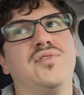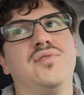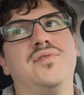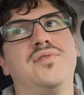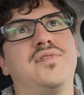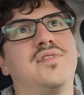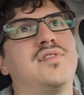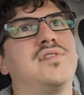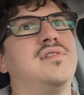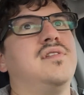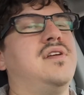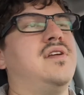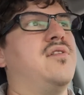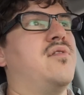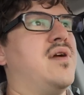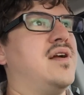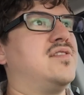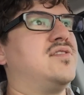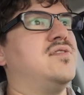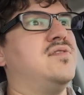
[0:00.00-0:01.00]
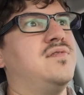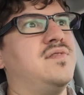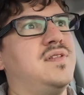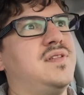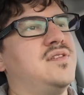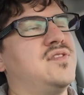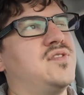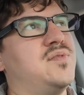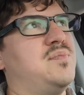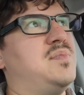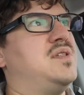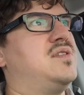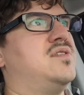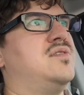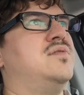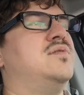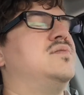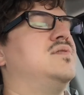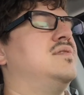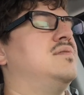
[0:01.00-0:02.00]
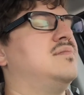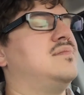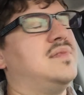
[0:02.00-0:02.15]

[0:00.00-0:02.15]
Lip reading: There's the aggressive and the submissive.